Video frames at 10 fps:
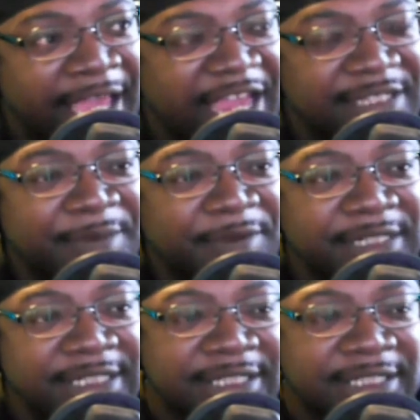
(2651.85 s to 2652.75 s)
Every time I
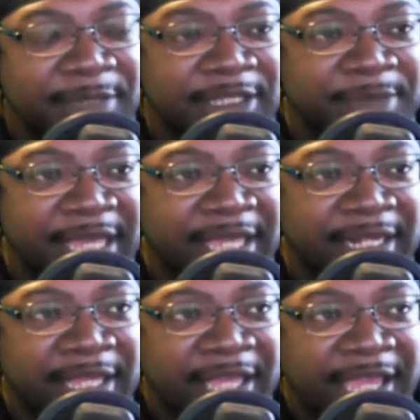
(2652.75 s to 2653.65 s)
read these emails,
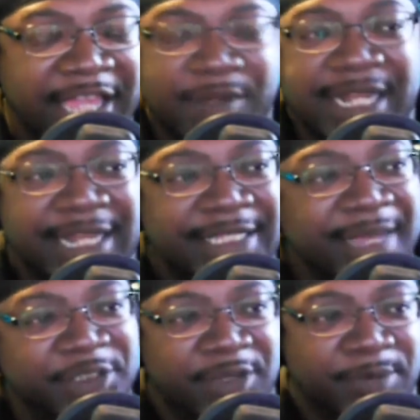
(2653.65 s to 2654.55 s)
man, and a lot of
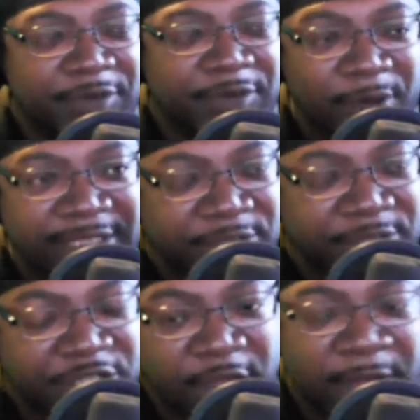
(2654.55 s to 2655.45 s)
times, before I do the
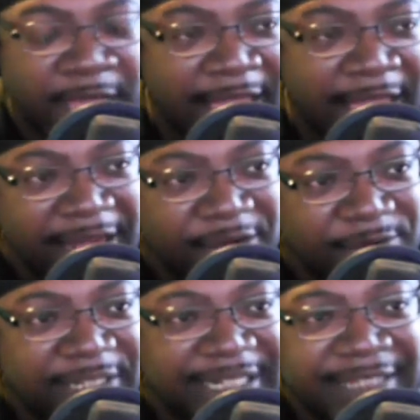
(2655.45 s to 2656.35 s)
show, I
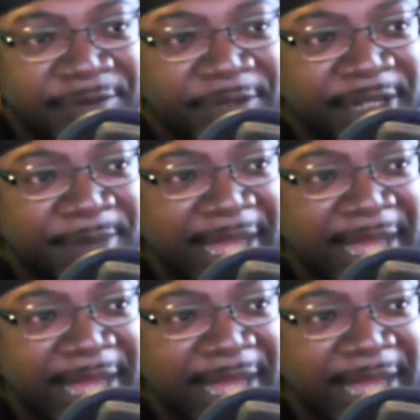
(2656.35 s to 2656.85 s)
don't really like to read them.